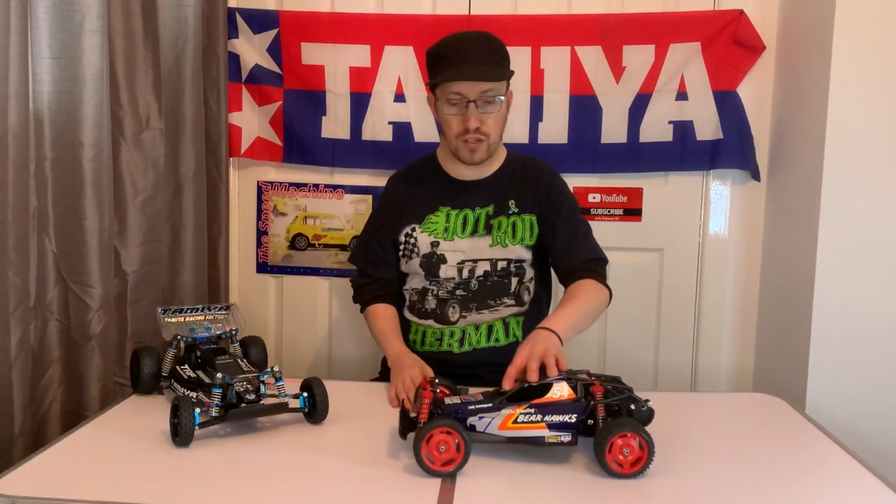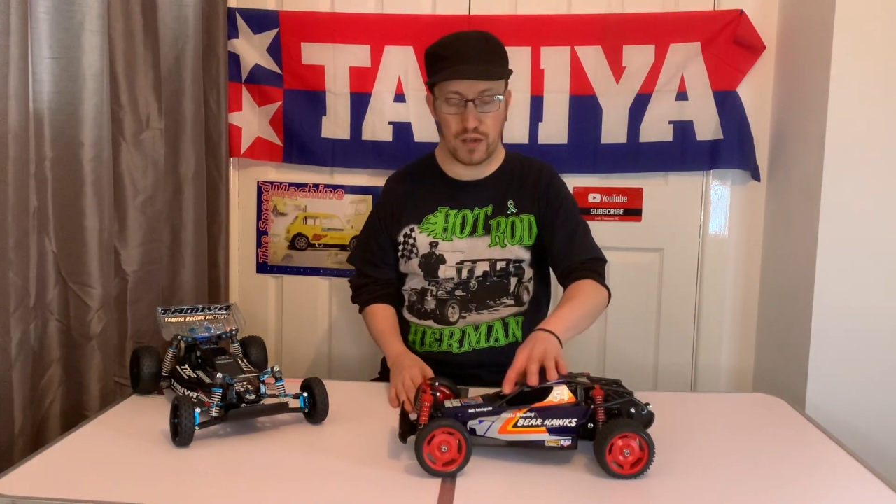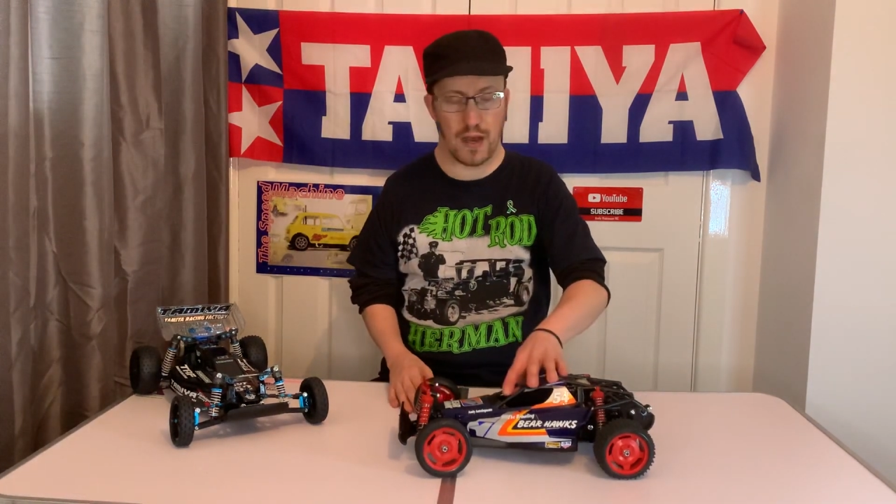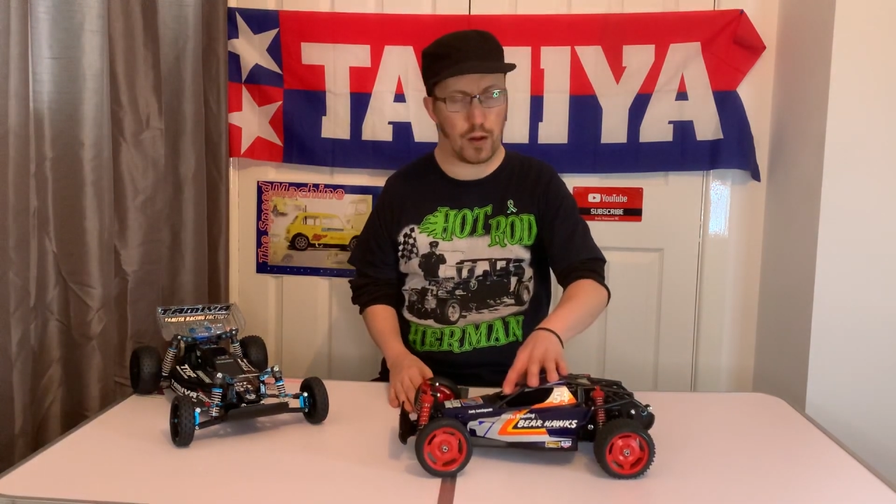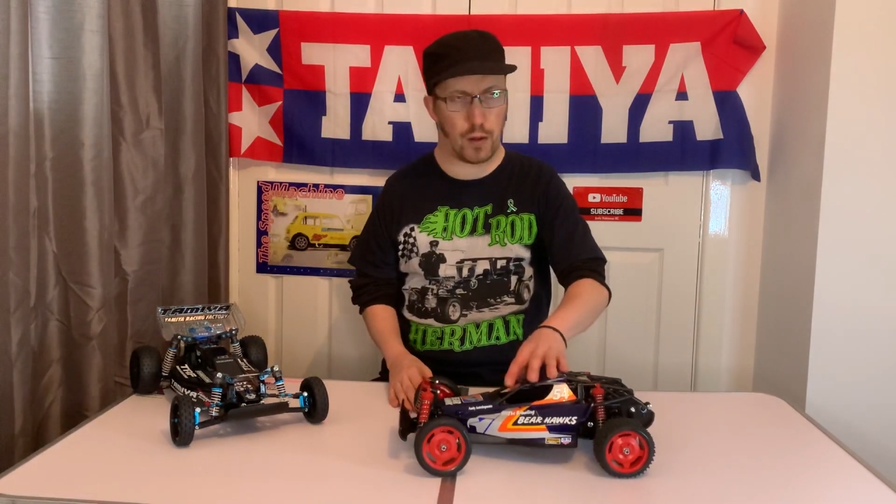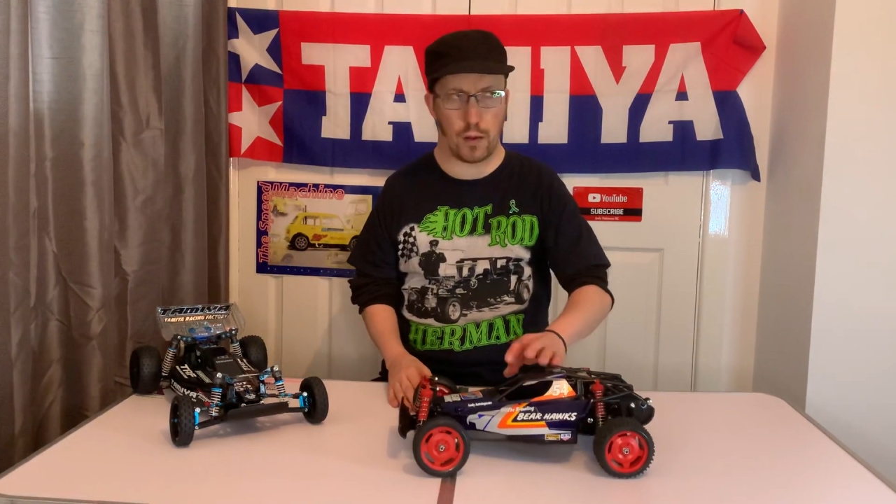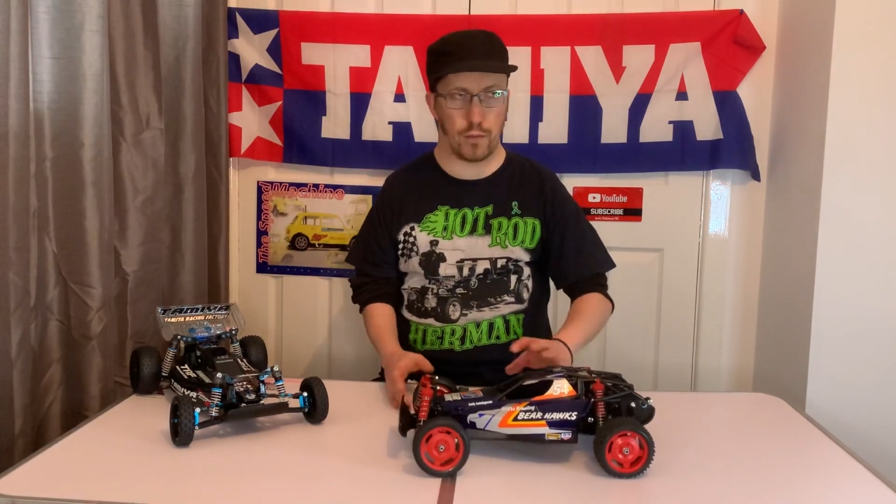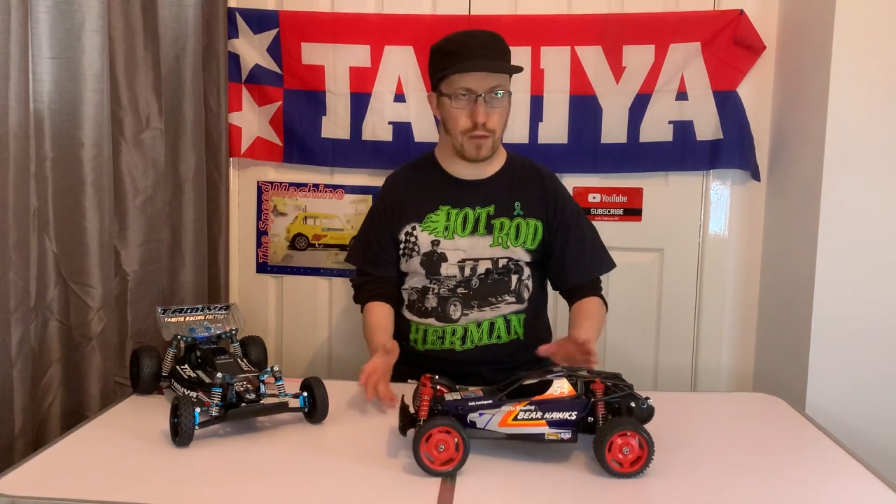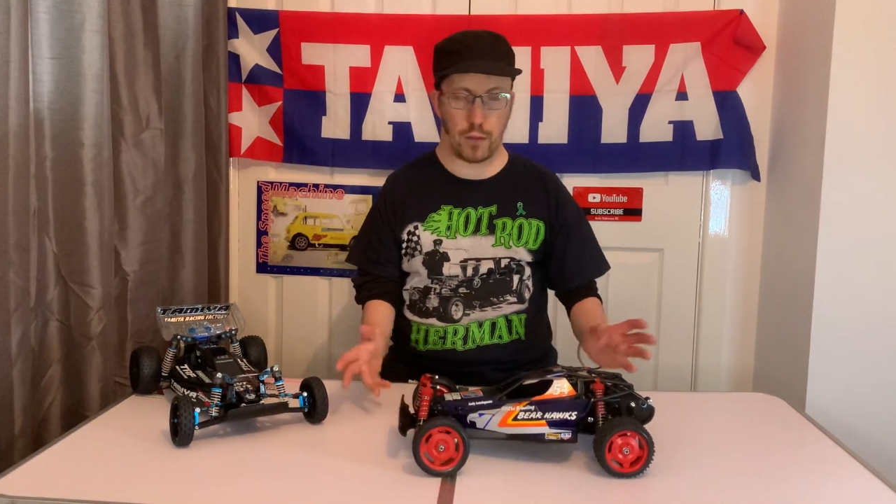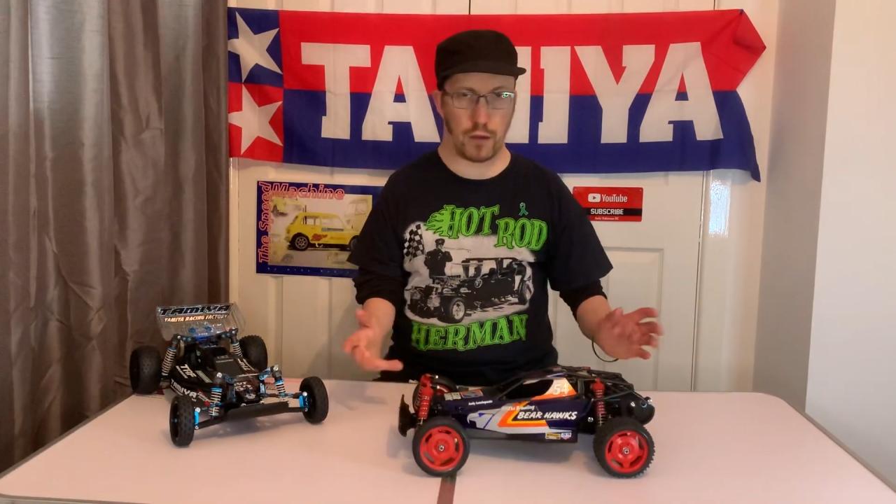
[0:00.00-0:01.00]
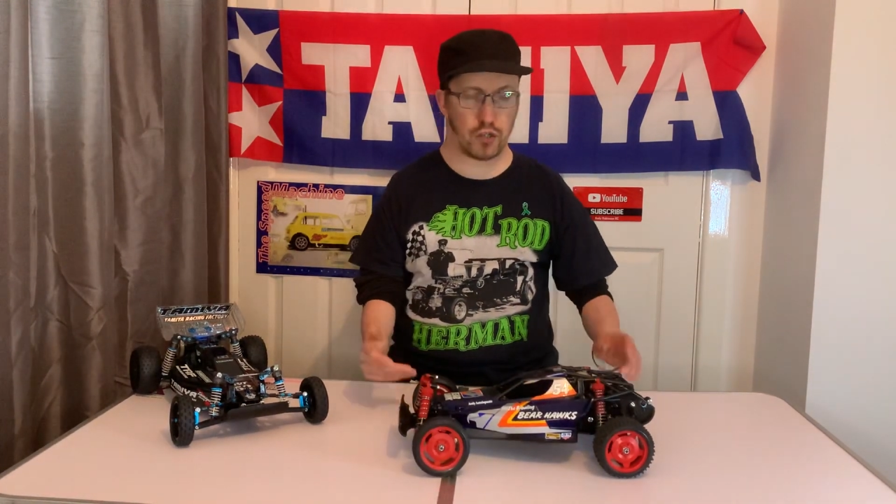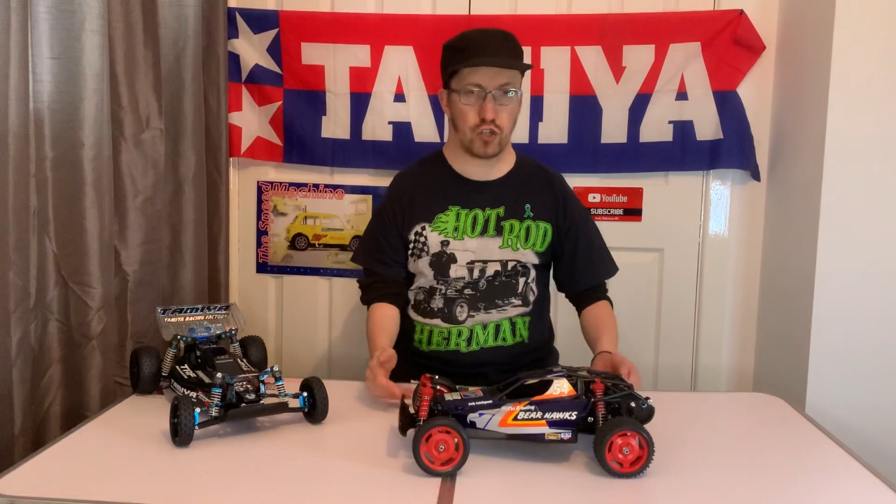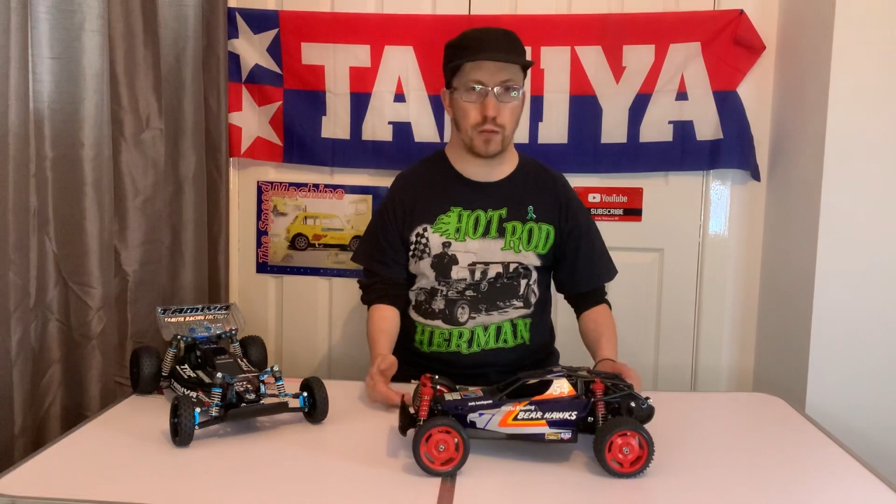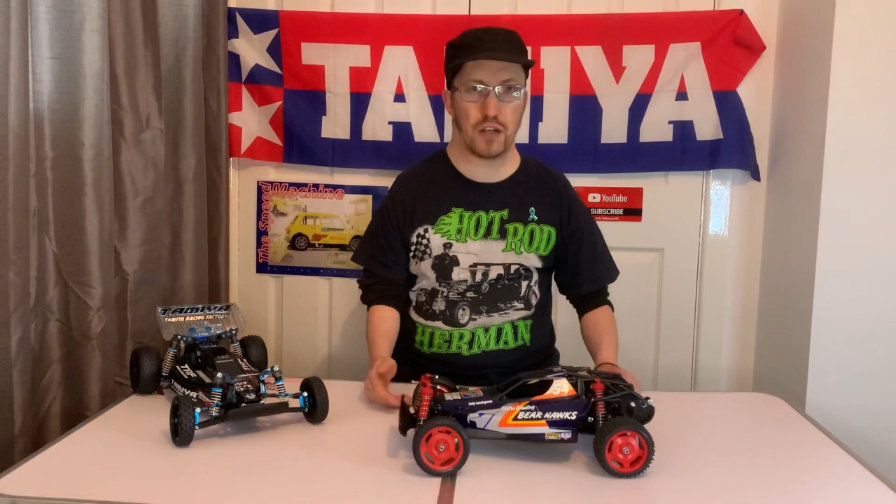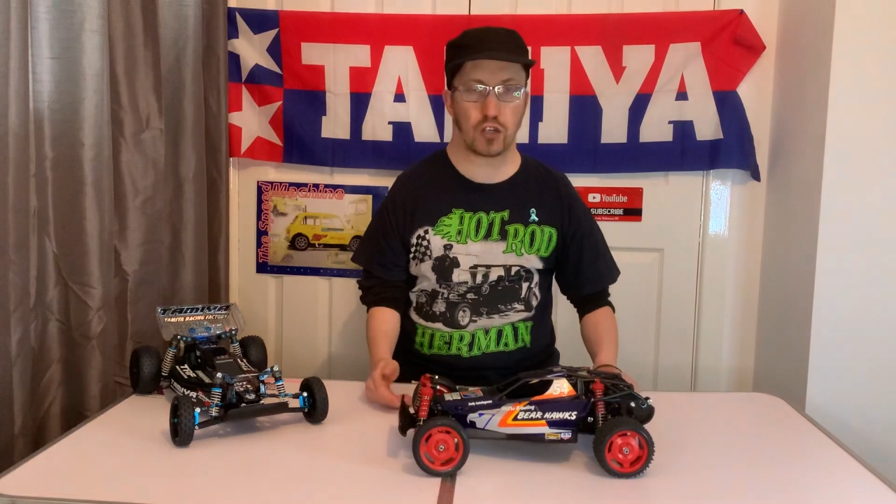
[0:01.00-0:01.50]
Now, I'm
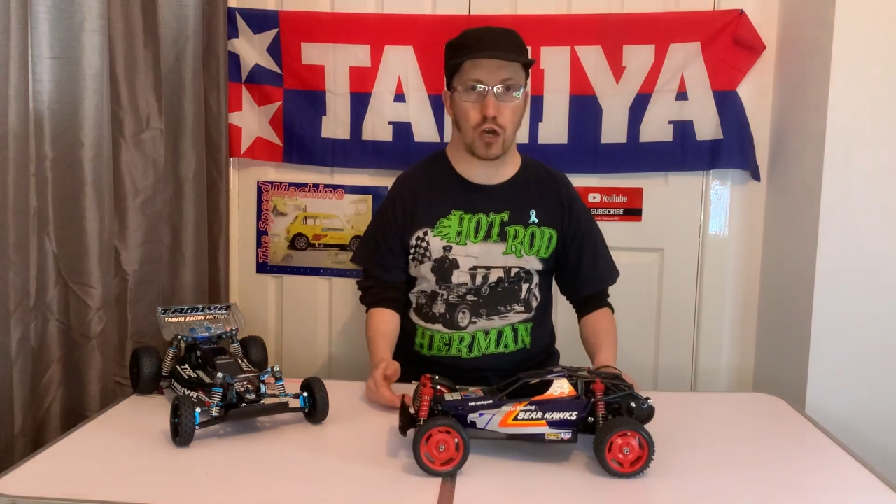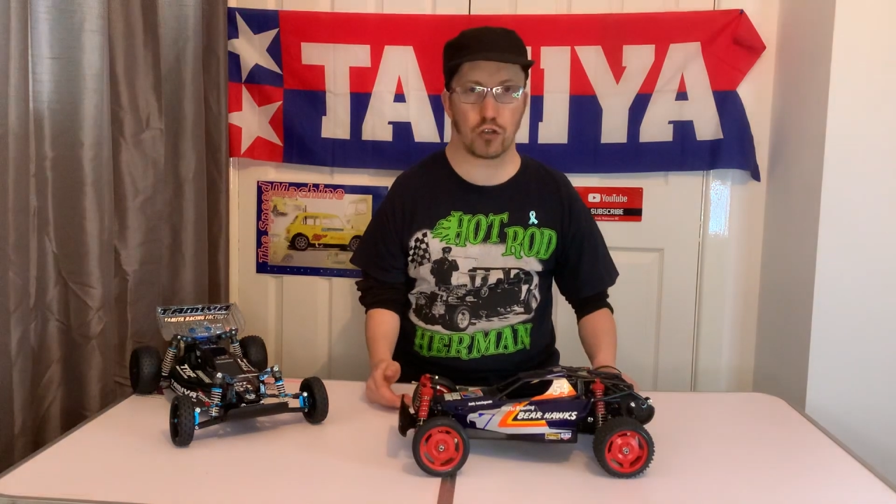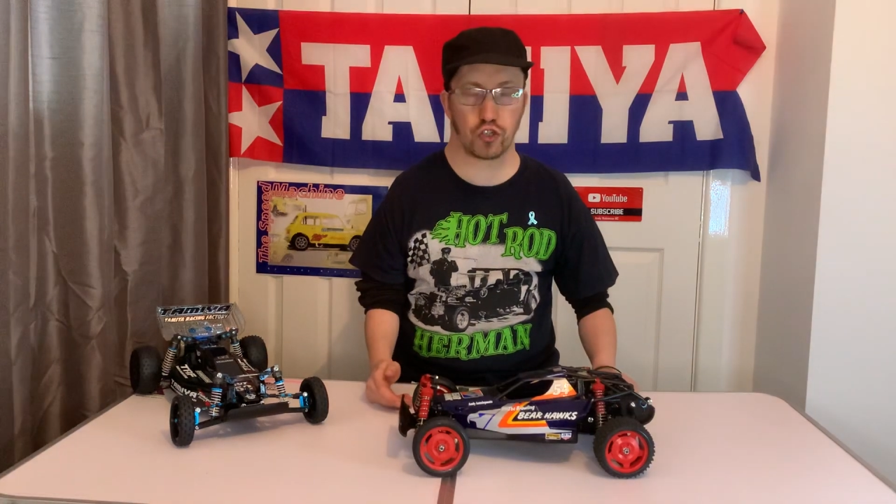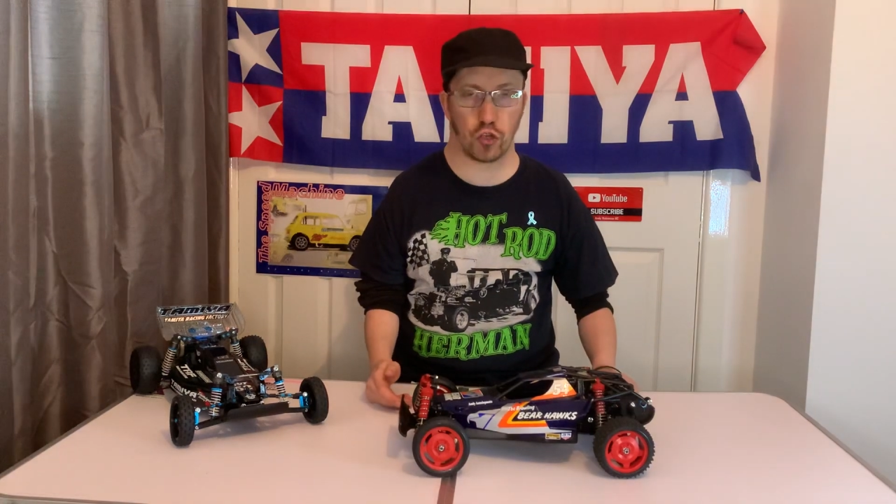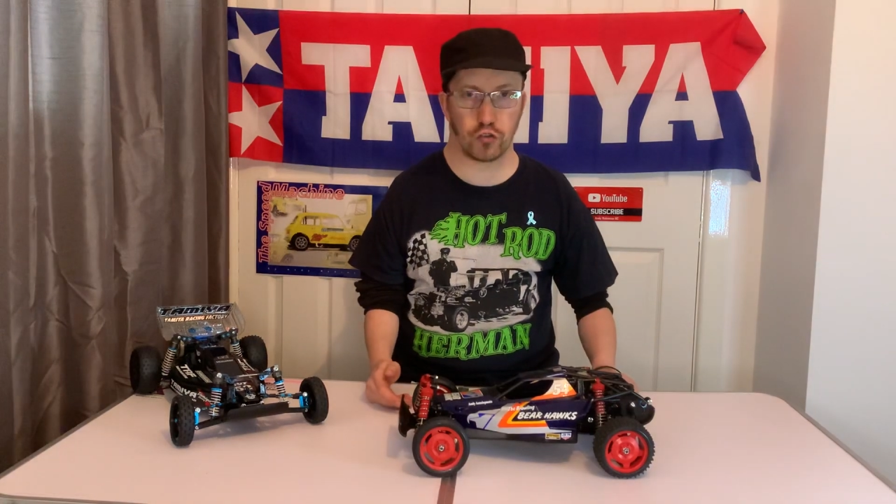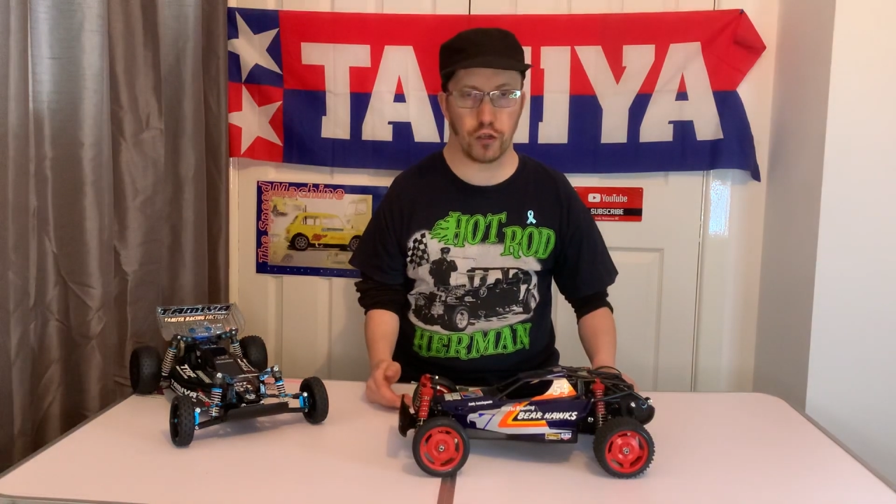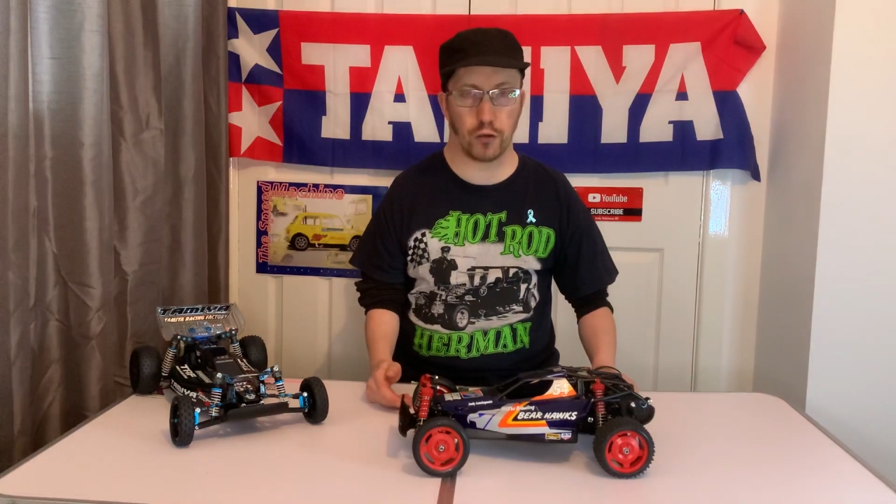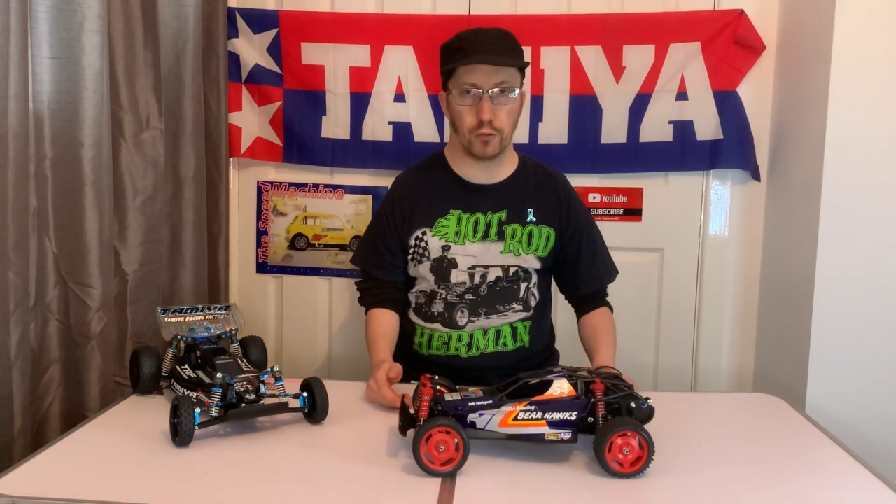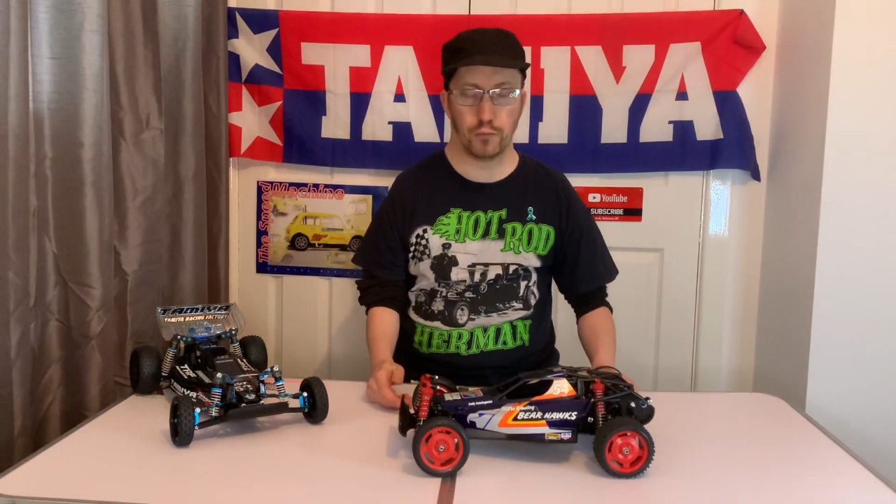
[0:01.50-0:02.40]
assuming it's a Hot Shot too,